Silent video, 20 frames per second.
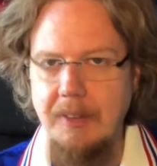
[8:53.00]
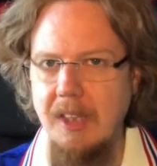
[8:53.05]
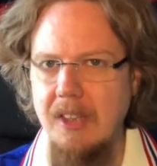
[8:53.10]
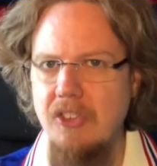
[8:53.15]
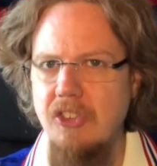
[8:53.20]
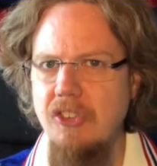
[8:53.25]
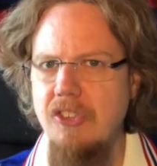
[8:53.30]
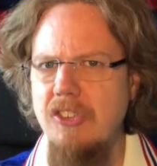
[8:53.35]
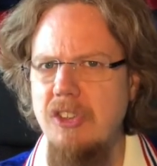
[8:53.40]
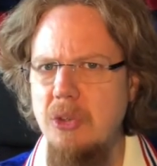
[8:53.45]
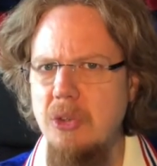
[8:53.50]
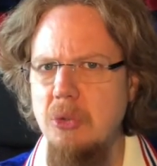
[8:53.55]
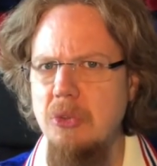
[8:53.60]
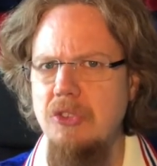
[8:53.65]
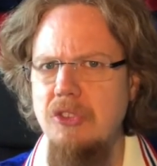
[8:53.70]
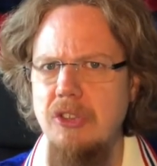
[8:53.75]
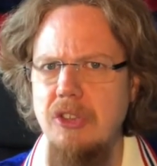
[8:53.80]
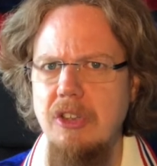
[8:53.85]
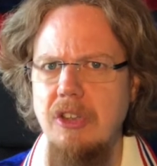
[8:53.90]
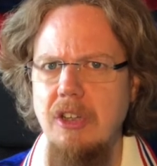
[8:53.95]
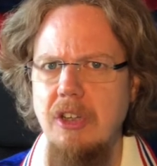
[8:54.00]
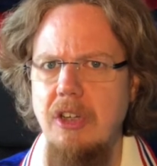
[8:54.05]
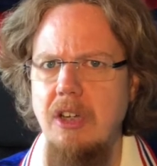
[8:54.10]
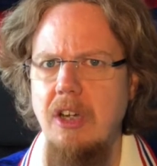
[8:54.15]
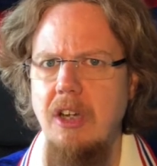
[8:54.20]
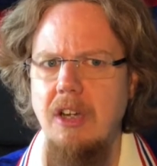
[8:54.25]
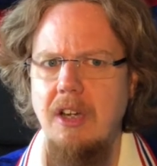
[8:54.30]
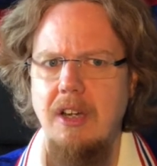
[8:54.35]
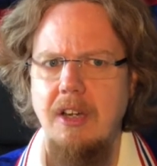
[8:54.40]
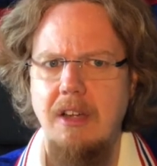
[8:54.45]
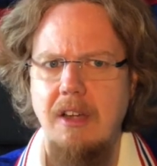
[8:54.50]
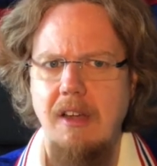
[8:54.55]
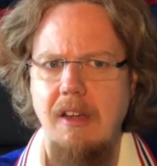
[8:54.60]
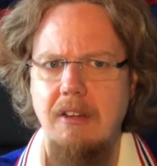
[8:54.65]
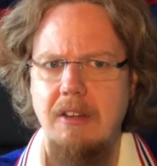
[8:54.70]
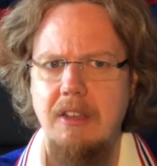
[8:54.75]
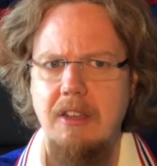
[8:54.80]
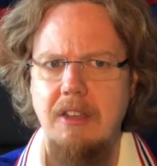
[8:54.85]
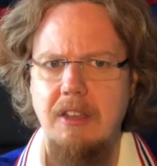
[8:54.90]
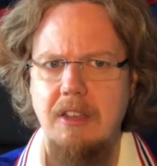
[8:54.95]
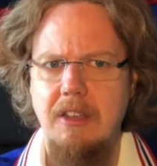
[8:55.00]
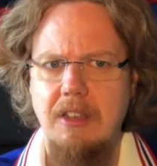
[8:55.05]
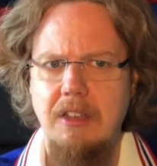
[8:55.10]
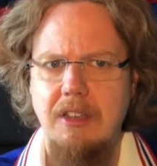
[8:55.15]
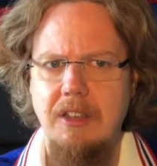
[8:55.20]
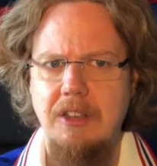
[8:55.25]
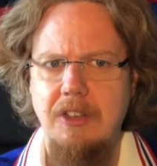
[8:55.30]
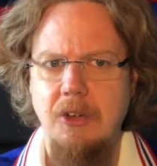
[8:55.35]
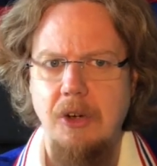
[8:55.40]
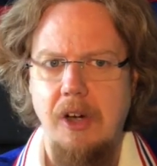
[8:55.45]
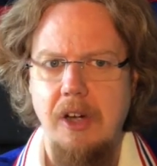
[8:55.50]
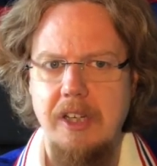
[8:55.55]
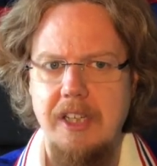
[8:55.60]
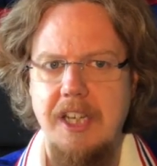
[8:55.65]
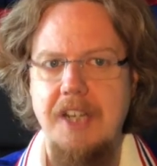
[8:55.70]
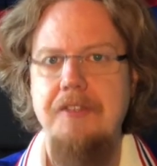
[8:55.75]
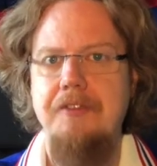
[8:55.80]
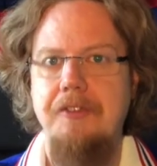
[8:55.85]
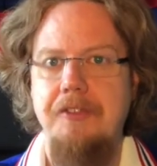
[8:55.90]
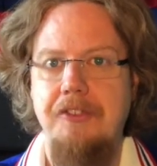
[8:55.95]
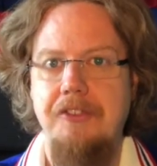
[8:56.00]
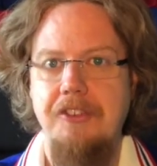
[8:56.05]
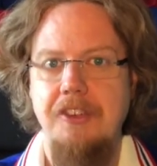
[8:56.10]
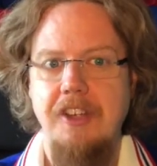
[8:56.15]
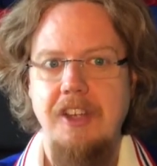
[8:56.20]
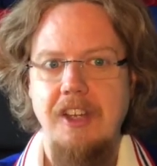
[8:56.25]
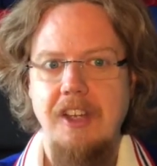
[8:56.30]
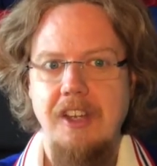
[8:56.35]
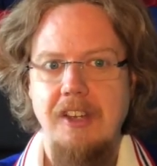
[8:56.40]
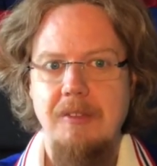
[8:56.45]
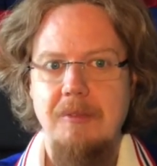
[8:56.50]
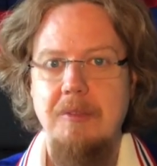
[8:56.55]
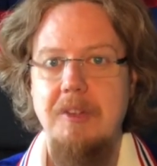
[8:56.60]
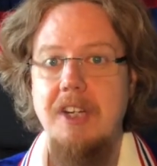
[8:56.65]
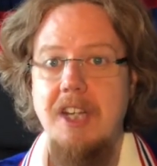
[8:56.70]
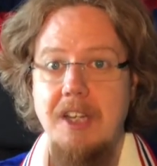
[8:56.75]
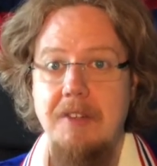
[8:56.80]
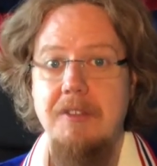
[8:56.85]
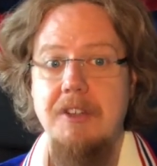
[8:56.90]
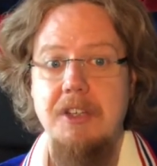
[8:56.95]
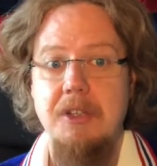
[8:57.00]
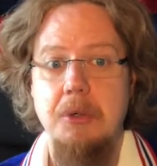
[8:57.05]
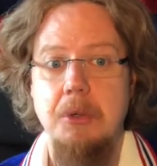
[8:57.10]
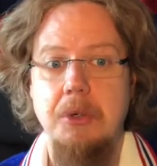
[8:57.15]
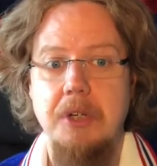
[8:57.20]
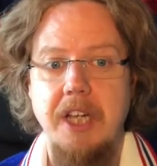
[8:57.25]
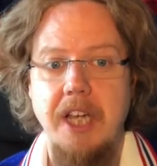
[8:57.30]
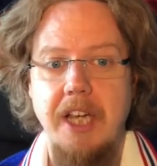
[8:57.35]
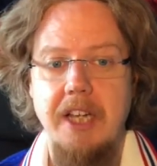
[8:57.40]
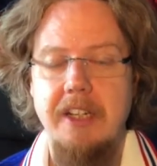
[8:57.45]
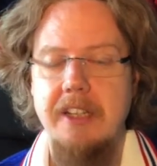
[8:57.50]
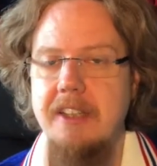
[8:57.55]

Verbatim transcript: just use your uh, your gifts whenever you can.